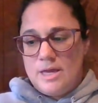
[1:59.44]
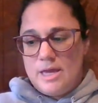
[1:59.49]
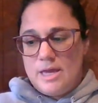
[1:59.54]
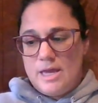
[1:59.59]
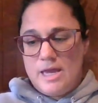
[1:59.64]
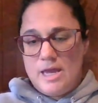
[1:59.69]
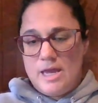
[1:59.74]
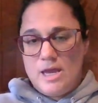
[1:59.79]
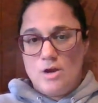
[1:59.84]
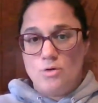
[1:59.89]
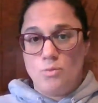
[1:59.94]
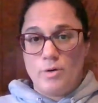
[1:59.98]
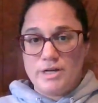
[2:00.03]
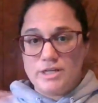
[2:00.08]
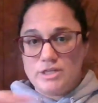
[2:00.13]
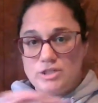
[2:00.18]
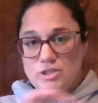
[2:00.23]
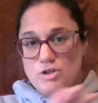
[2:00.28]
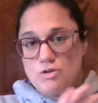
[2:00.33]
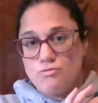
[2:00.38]
and
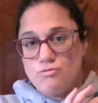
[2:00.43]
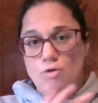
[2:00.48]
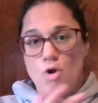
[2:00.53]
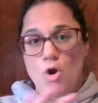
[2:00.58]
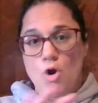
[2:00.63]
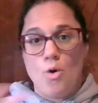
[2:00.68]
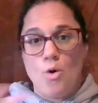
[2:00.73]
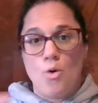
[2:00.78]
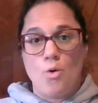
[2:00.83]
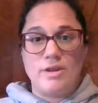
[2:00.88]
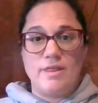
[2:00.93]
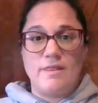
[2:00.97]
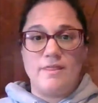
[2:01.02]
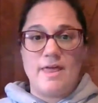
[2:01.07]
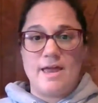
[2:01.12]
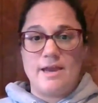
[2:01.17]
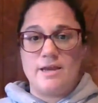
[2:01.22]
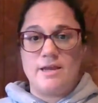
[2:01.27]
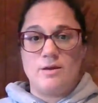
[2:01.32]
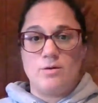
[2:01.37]
what is the road
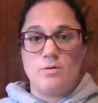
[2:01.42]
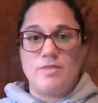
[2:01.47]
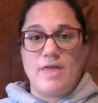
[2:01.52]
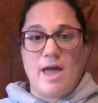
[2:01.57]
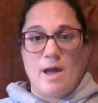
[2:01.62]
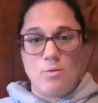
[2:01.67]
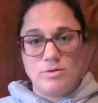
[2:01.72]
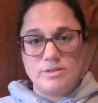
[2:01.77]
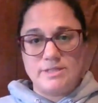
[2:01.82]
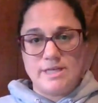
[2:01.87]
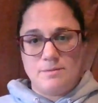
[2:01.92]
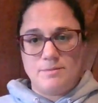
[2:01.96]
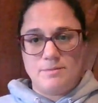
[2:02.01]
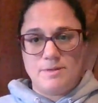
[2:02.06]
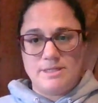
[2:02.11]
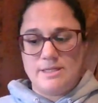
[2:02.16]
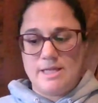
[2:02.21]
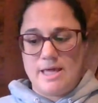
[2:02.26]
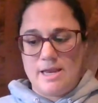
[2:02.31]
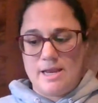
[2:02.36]
that will take
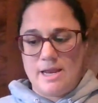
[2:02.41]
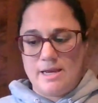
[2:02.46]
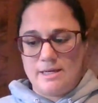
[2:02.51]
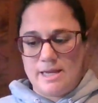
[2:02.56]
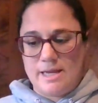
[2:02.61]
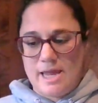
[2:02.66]
me to that end